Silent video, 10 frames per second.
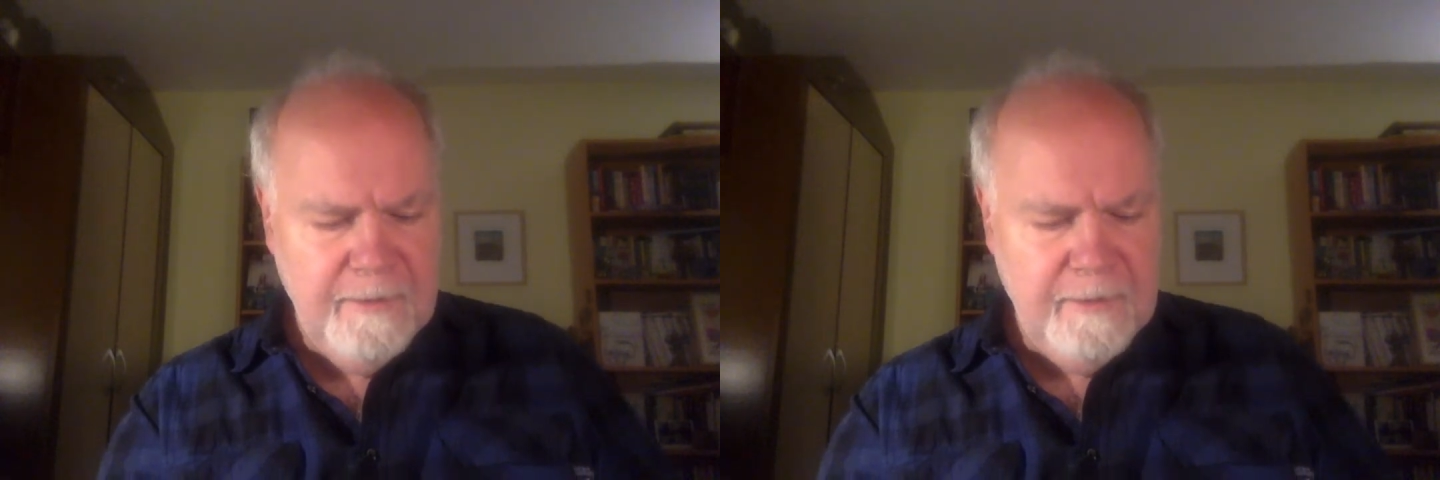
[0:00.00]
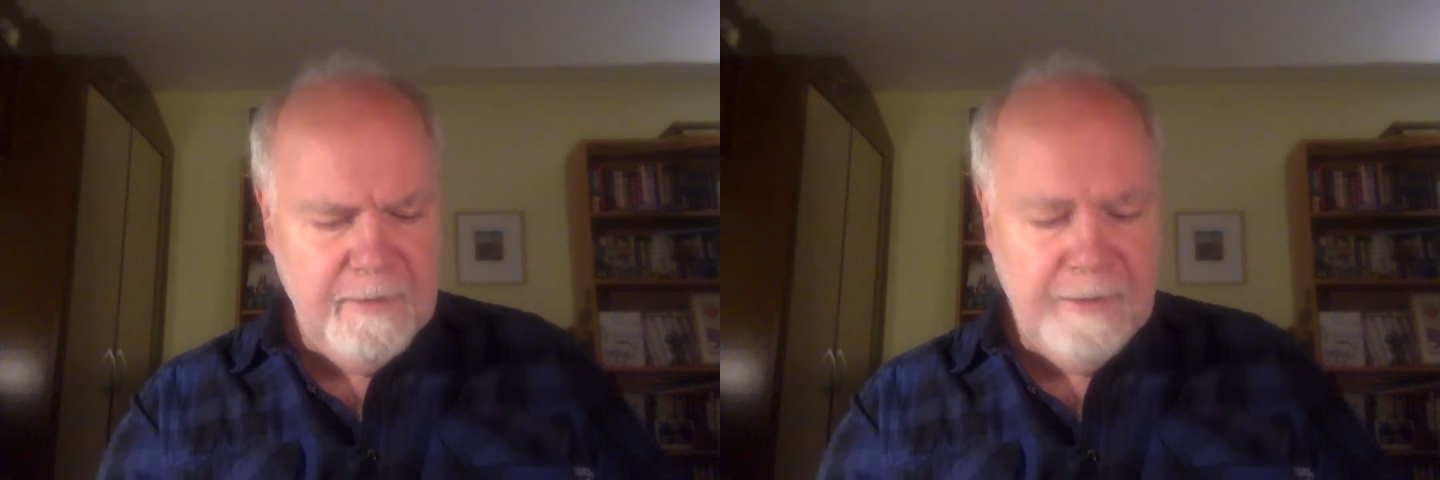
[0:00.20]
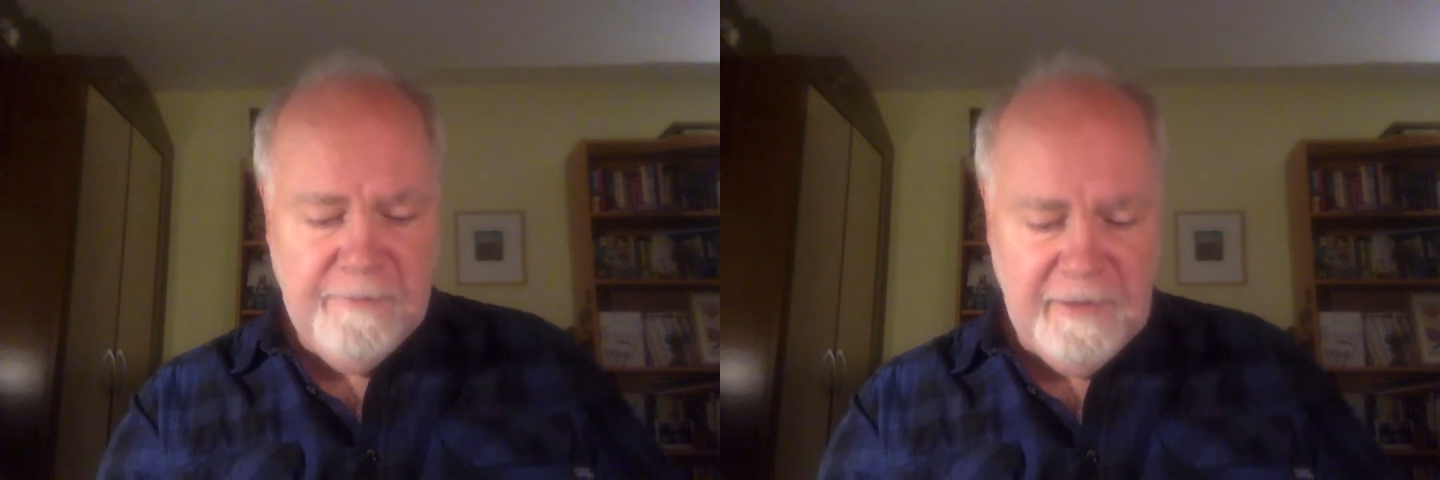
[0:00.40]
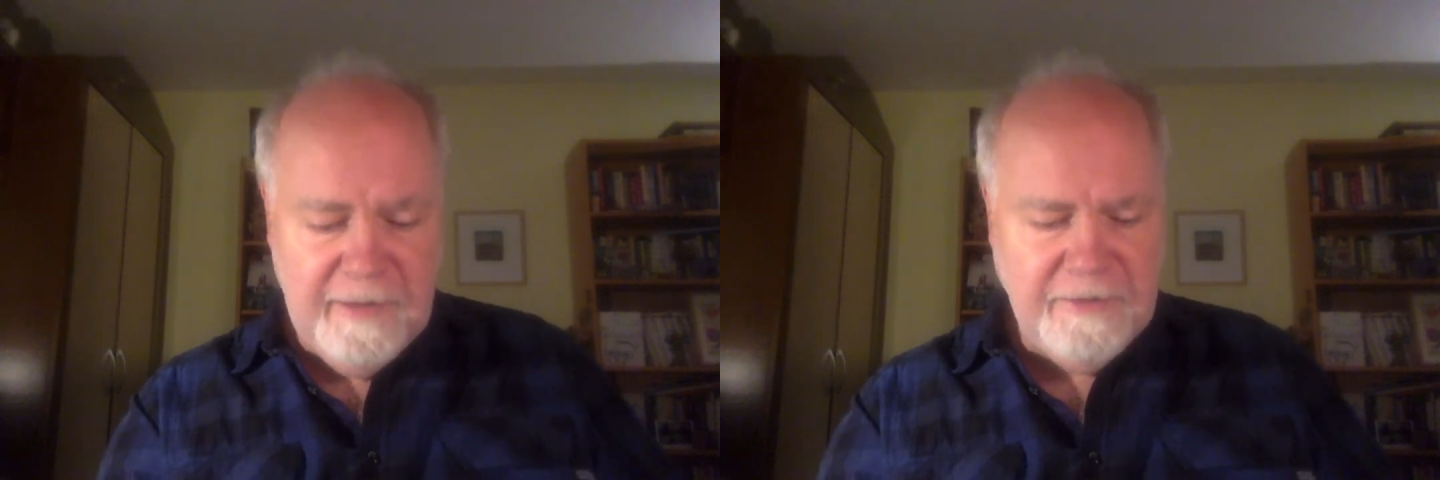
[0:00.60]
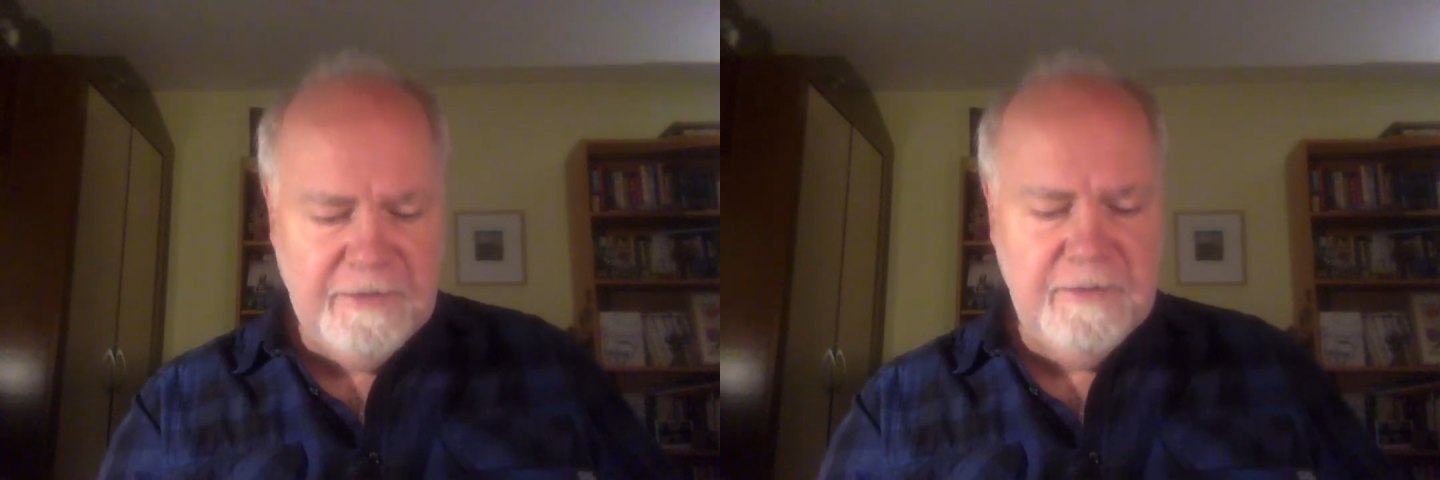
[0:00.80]
I
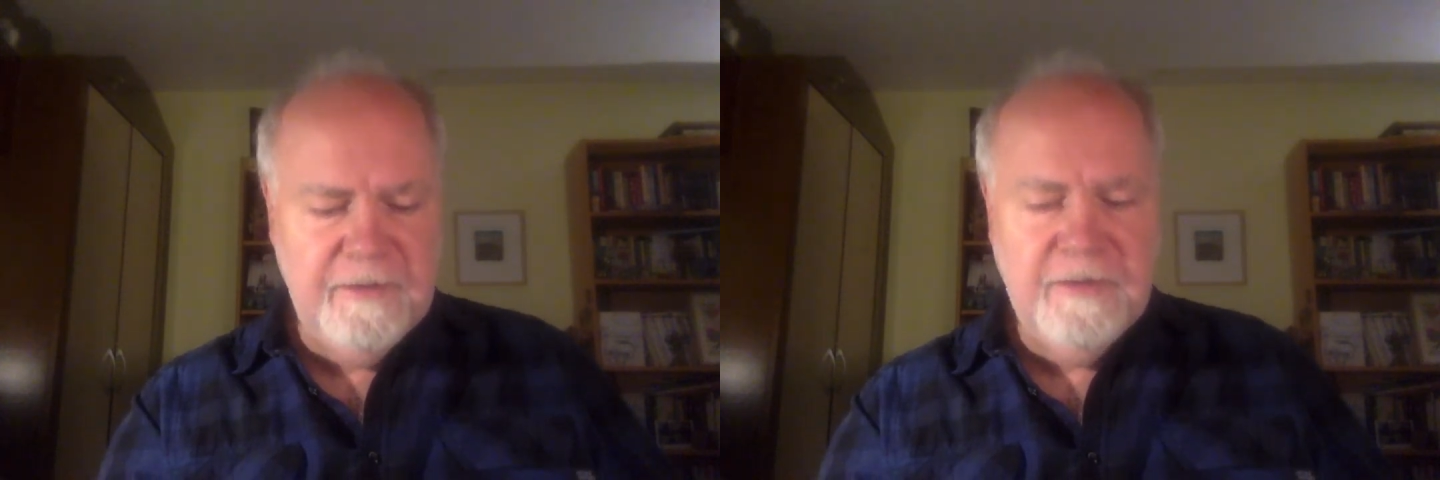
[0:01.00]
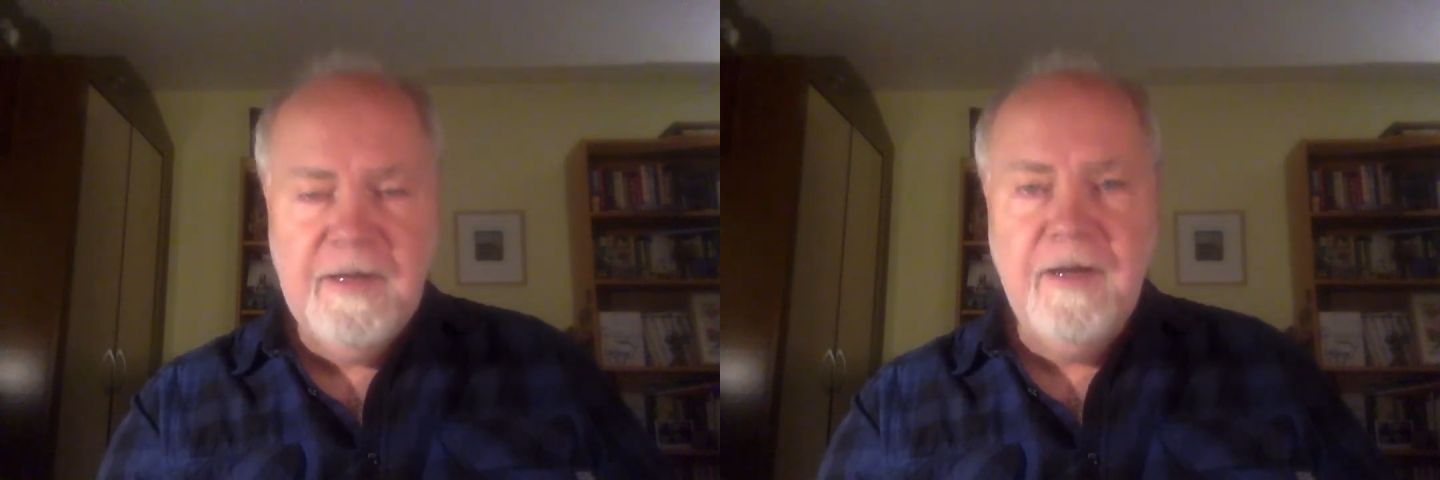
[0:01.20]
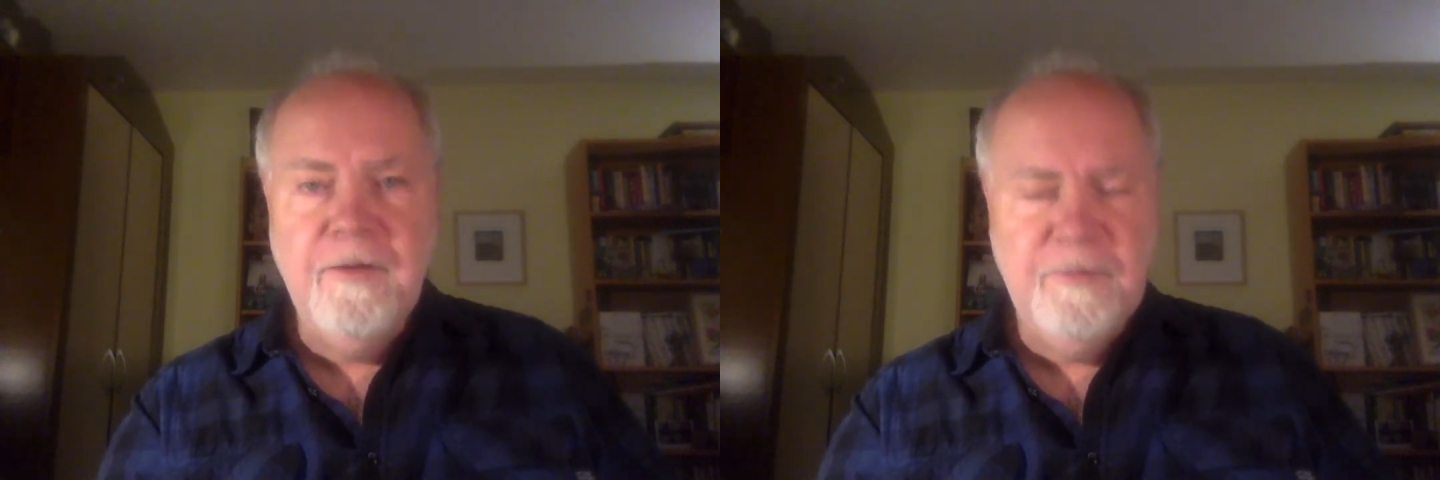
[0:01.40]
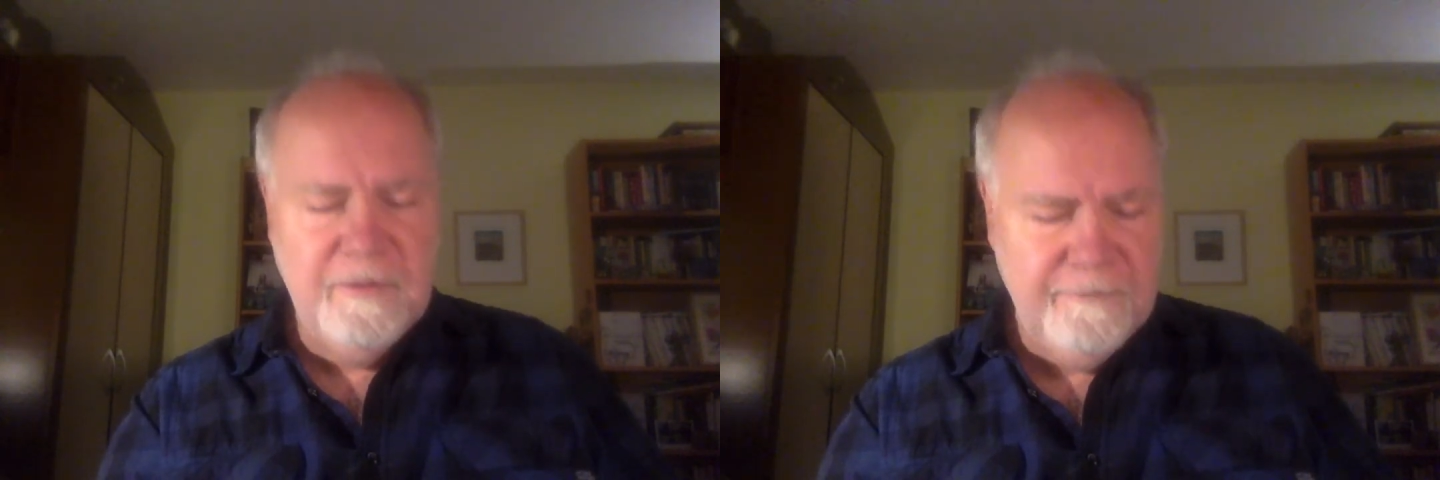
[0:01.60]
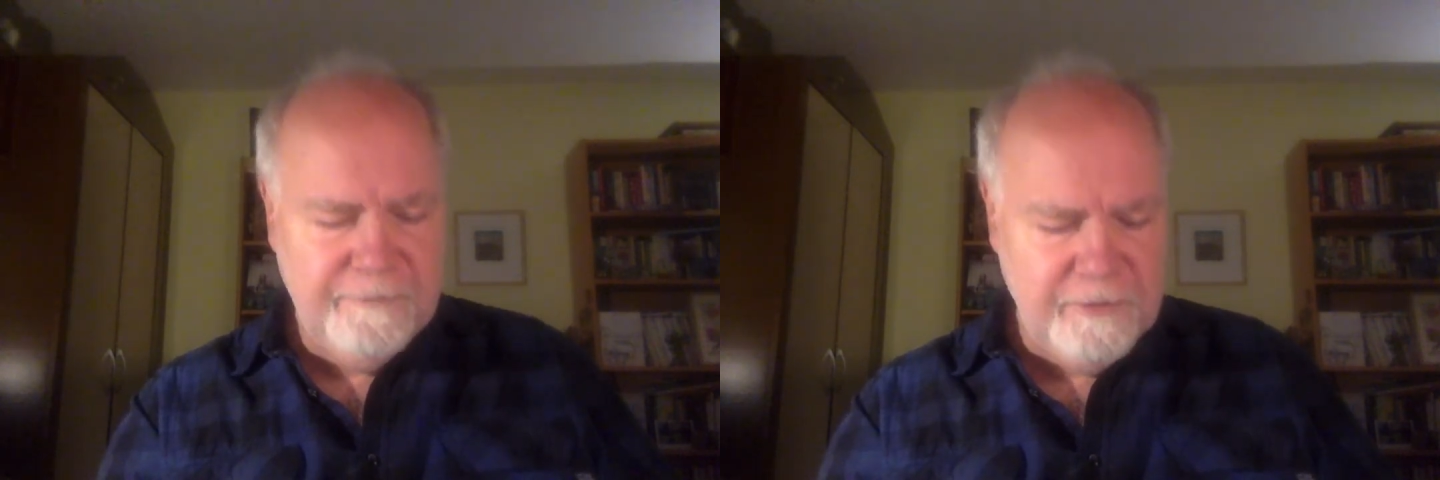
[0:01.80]
relented, and now
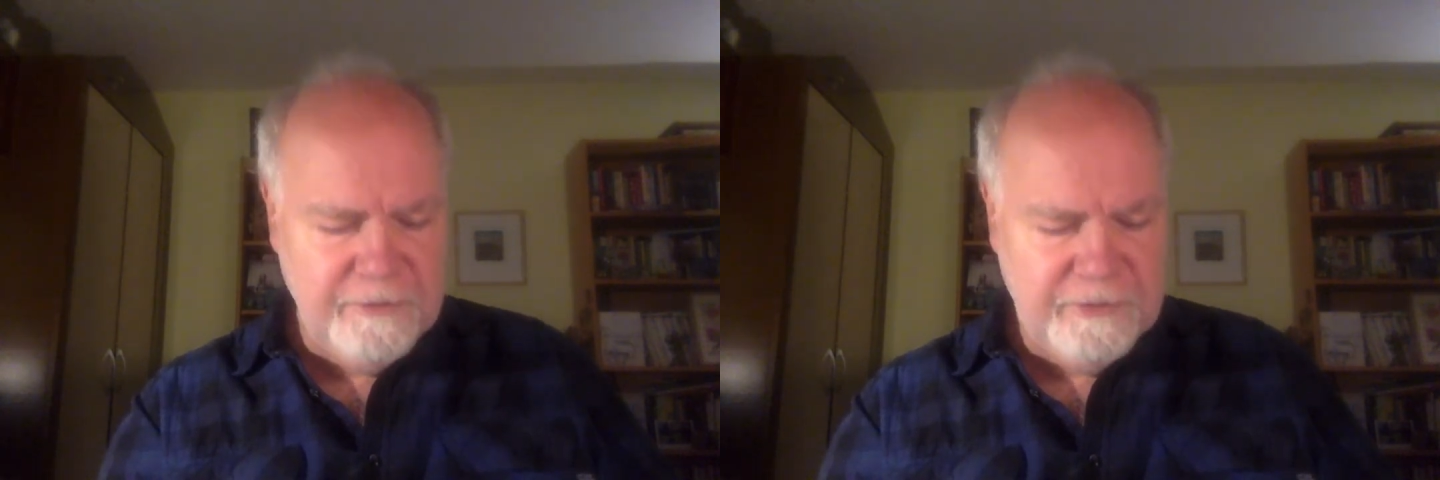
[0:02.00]
when Franz